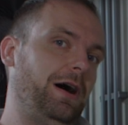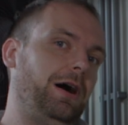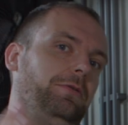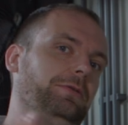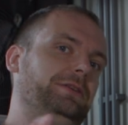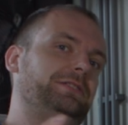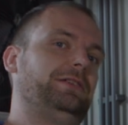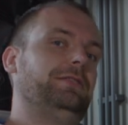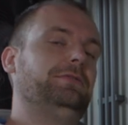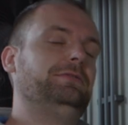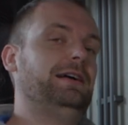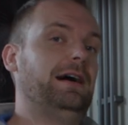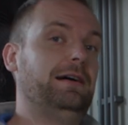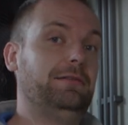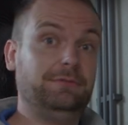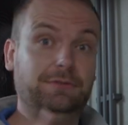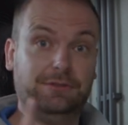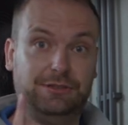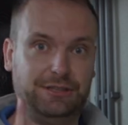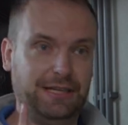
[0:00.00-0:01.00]
always go
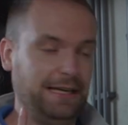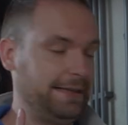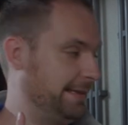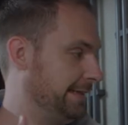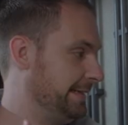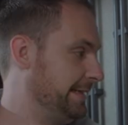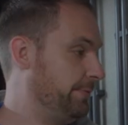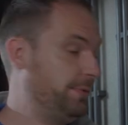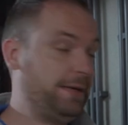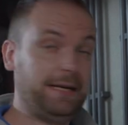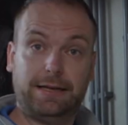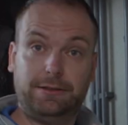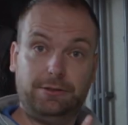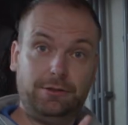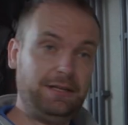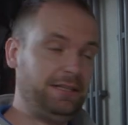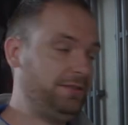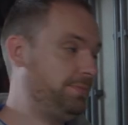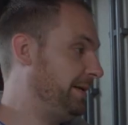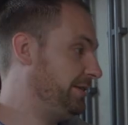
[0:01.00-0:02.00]
down gently, and we can do
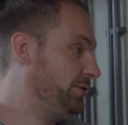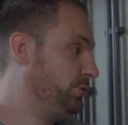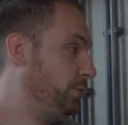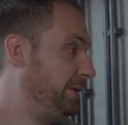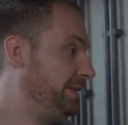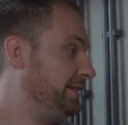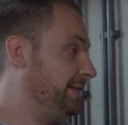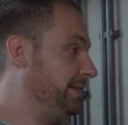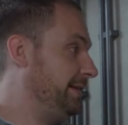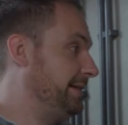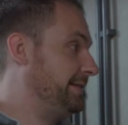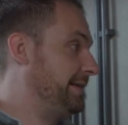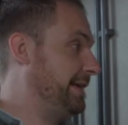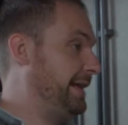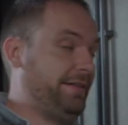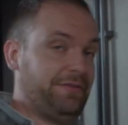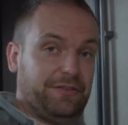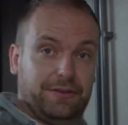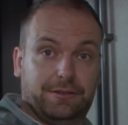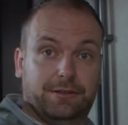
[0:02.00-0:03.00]
this by switching this
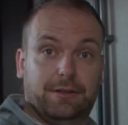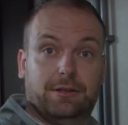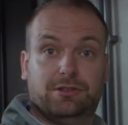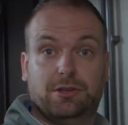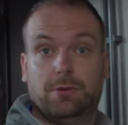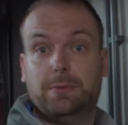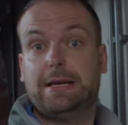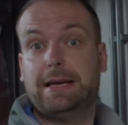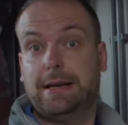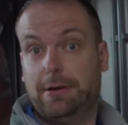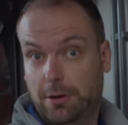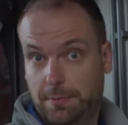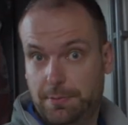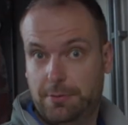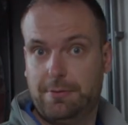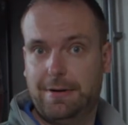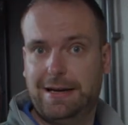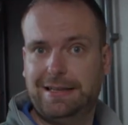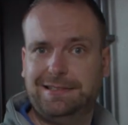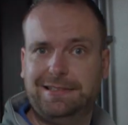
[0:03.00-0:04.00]
lever. So we can
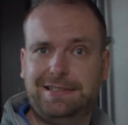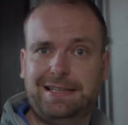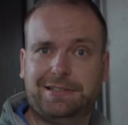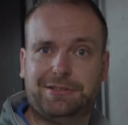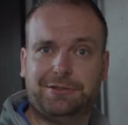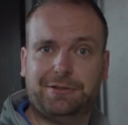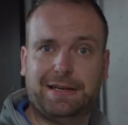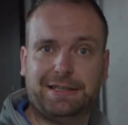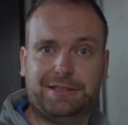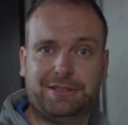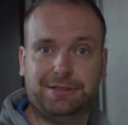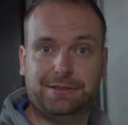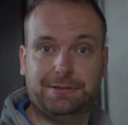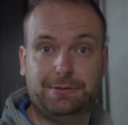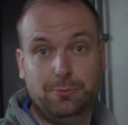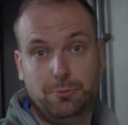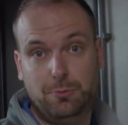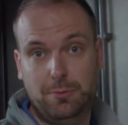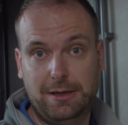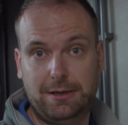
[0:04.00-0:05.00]
operate the attraction
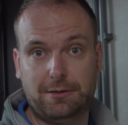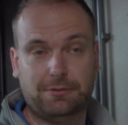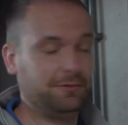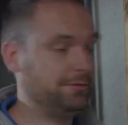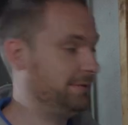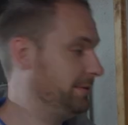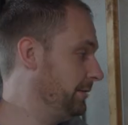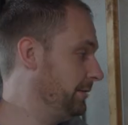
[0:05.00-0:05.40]
well,